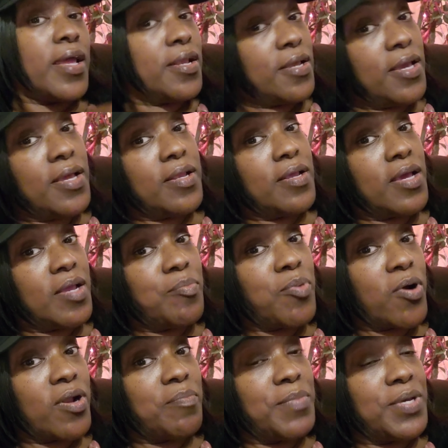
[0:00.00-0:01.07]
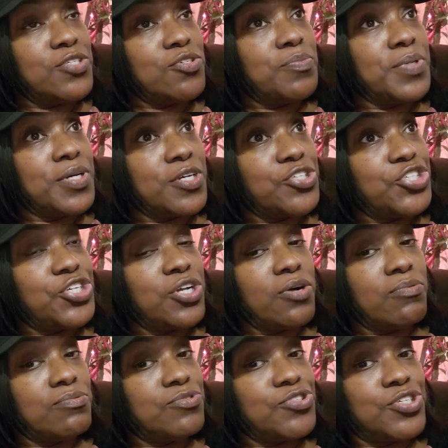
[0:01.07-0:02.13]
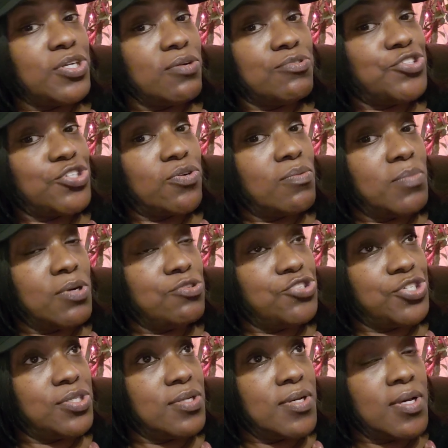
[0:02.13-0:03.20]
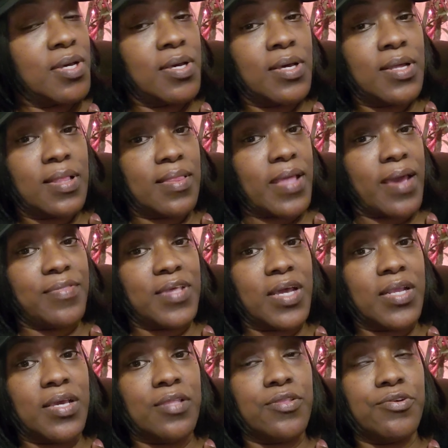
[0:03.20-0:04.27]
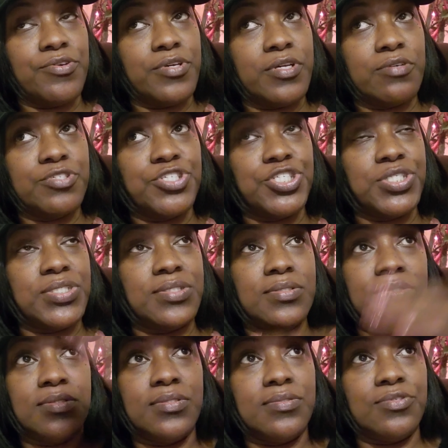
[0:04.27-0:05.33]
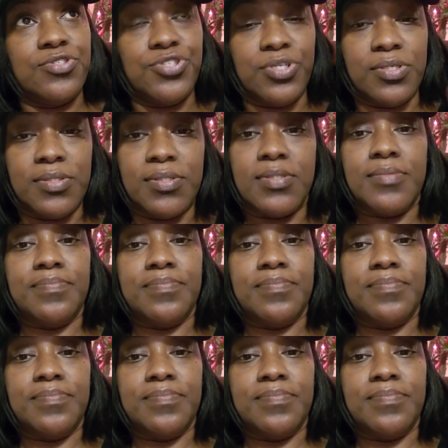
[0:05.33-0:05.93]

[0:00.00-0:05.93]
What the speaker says: And part of me too, because she don't show emotion like that either. She's